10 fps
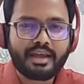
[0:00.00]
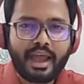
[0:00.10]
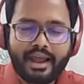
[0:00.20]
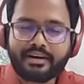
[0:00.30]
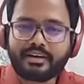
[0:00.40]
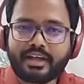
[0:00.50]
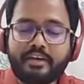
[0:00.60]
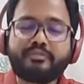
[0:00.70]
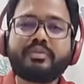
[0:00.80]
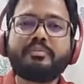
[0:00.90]
And
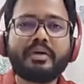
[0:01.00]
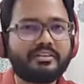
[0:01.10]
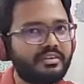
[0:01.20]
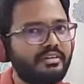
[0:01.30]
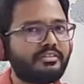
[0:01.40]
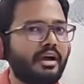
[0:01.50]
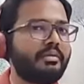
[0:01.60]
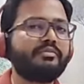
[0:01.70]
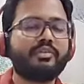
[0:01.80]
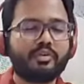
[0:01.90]
if the patient is
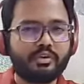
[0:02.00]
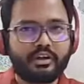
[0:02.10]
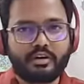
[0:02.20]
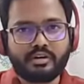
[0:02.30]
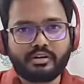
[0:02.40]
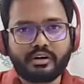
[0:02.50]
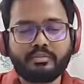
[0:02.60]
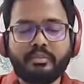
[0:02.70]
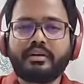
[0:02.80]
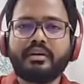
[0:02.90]
coming for root canal
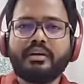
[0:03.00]
treatment,